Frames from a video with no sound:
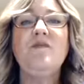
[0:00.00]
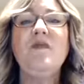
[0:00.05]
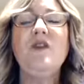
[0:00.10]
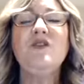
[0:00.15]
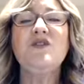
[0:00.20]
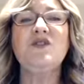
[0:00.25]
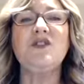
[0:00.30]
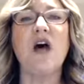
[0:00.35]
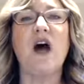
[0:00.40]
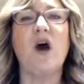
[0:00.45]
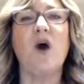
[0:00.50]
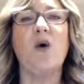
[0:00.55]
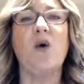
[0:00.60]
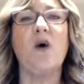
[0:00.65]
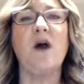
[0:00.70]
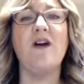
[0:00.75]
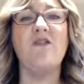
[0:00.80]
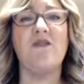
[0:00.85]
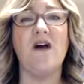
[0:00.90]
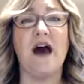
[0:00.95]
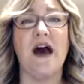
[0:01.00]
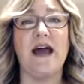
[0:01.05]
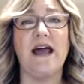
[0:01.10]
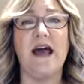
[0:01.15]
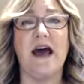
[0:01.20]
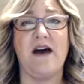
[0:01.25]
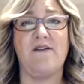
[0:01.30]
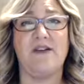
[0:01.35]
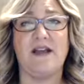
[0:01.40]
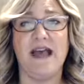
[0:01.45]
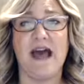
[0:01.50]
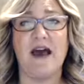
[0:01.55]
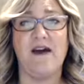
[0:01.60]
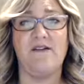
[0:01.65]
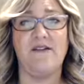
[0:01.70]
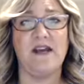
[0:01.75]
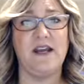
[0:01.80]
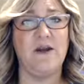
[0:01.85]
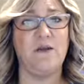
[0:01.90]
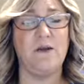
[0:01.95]
So if I have a
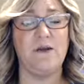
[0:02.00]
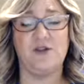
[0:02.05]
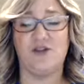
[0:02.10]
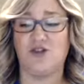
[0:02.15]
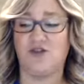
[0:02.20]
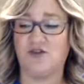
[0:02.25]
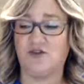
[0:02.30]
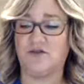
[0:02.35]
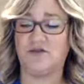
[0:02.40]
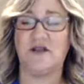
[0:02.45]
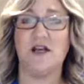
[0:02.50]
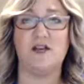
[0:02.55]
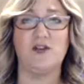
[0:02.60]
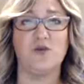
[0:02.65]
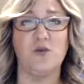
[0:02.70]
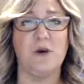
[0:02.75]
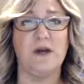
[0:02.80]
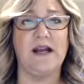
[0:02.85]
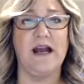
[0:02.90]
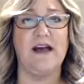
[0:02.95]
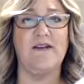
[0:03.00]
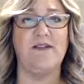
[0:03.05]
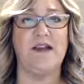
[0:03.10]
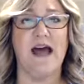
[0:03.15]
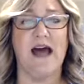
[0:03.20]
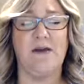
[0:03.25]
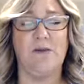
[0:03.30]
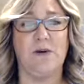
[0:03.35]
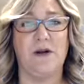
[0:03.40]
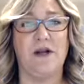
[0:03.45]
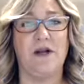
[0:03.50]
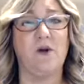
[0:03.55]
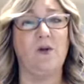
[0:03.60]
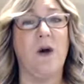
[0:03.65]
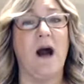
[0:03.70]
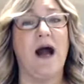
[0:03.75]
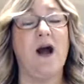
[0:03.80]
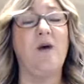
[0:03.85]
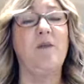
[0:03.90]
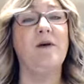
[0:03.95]
cavity, which, touch wood, I haven't had one in a
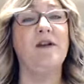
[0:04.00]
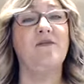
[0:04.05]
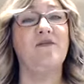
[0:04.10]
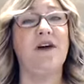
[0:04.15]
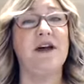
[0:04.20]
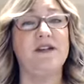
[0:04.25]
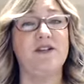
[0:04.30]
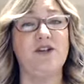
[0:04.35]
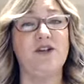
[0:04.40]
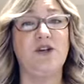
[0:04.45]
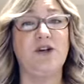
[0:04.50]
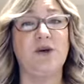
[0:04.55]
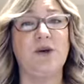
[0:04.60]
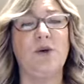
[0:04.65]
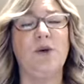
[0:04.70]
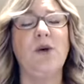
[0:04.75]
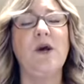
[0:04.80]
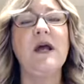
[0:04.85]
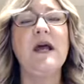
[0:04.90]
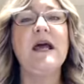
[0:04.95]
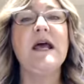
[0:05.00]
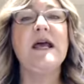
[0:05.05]
while, but if I do,